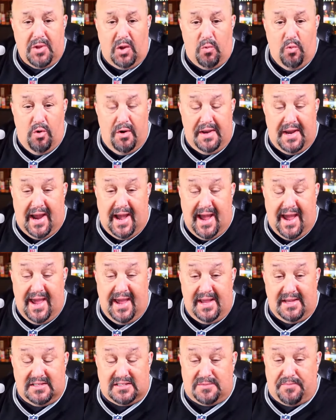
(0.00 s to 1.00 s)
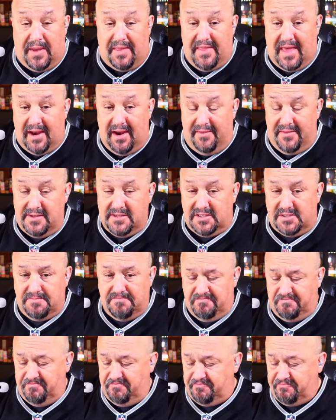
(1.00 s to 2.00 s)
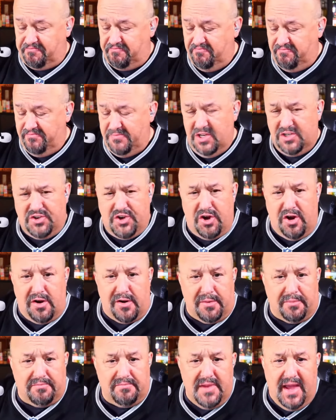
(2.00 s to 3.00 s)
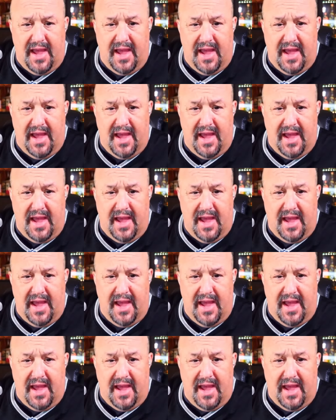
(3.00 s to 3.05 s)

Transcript: Would I spend that on this? Sure.